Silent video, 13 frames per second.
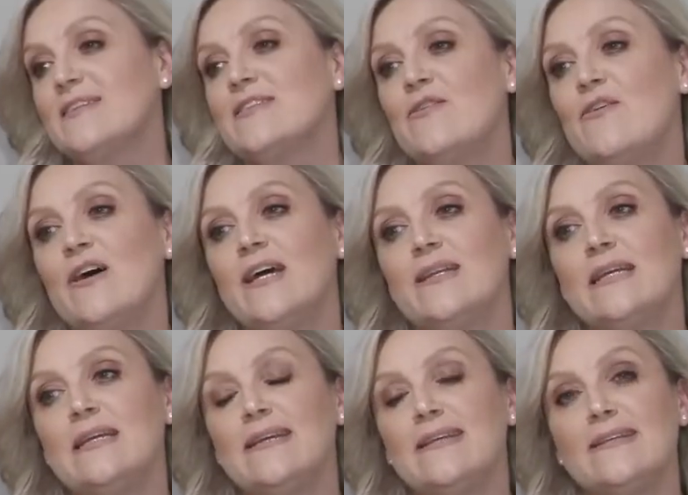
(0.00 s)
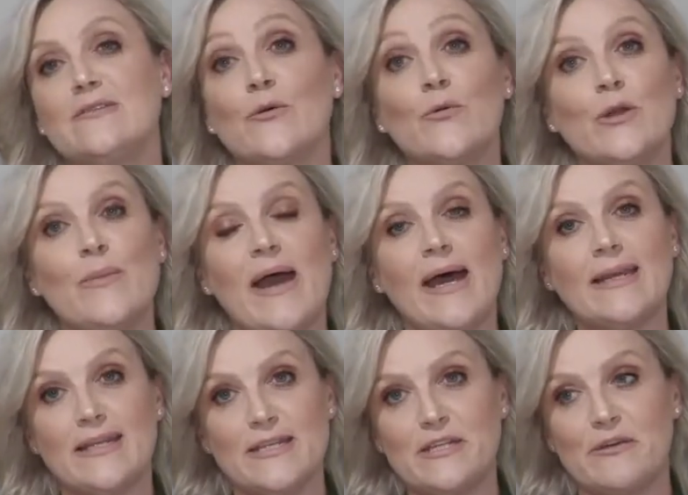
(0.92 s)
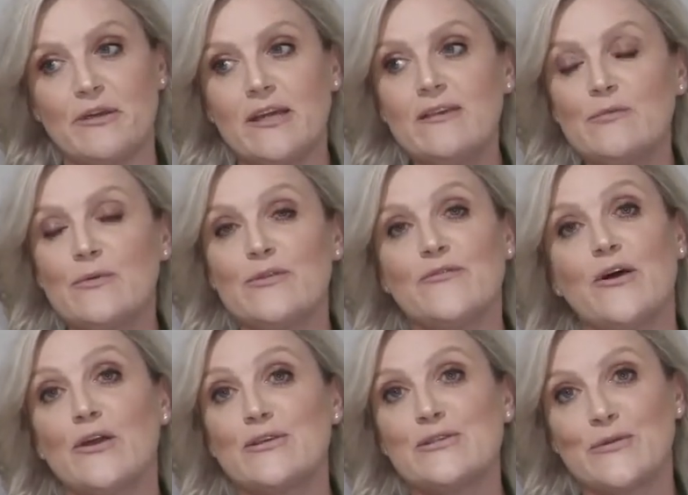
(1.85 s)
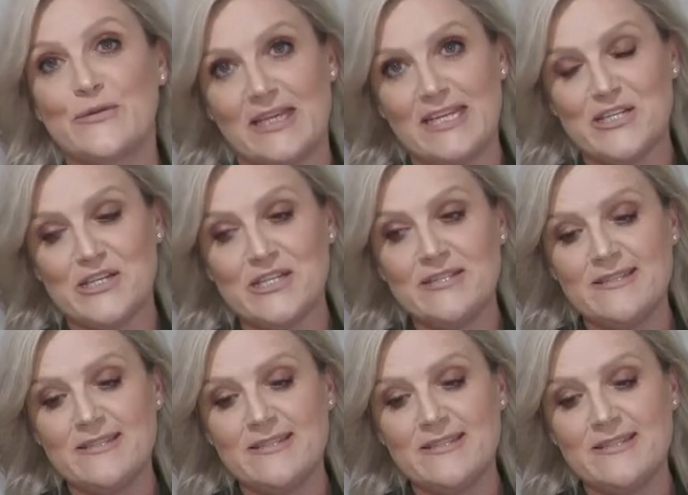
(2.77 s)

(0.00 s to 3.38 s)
Tonight is all about interiors with a focus on kitchens.